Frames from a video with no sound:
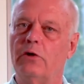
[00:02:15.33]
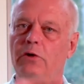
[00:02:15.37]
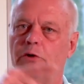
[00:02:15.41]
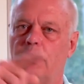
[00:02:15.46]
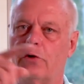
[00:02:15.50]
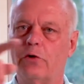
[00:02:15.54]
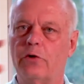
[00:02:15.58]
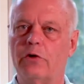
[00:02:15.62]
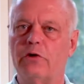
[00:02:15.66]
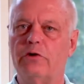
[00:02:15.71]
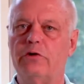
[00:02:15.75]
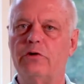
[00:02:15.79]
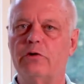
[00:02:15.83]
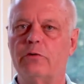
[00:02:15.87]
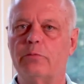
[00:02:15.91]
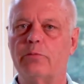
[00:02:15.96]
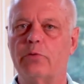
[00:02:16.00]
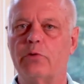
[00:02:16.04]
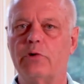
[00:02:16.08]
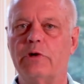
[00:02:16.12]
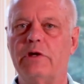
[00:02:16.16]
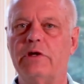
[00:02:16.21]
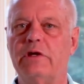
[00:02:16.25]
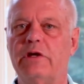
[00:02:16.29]
during your
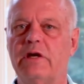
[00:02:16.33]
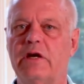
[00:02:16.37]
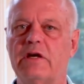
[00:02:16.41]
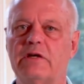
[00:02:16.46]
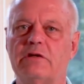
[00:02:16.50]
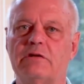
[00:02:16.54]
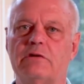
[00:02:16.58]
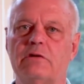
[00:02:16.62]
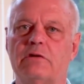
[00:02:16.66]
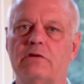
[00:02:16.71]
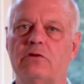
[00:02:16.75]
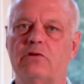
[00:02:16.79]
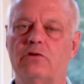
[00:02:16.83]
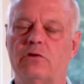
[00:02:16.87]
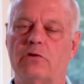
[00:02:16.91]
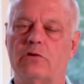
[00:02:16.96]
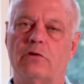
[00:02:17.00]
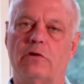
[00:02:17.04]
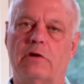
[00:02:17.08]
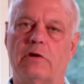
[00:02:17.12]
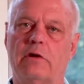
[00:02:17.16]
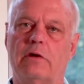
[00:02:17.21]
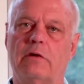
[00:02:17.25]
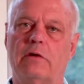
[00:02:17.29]
predestined
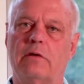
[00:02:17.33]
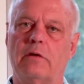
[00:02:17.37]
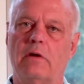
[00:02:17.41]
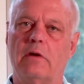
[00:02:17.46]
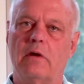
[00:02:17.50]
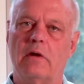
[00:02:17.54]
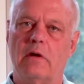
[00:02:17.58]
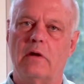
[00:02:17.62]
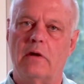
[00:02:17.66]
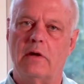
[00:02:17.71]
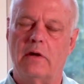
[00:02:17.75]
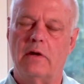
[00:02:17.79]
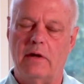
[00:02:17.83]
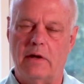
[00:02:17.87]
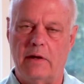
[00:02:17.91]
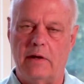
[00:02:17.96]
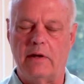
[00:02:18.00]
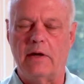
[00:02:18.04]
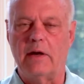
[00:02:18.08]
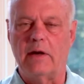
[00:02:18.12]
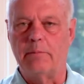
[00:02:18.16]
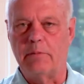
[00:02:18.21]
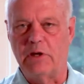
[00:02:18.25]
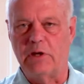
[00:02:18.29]
journey.
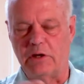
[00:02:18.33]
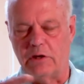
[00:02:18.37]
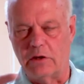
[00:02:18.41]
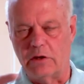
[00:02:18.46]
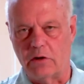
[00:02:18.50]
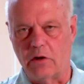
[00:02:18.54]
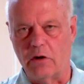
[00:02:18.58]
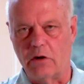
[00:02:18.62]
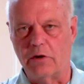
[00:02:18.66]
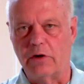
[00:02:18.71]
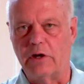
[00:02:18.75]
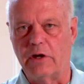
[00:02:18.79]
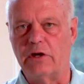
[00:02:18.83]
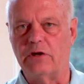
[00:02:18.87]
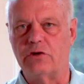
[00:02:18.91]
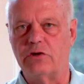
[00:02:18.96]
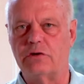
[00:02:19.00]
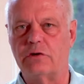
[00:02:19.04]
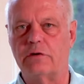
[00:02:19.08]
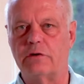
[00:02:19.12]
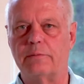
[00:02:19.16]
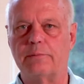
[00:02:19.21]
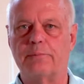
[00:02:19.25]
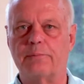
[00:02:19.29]
And I mean incarnation.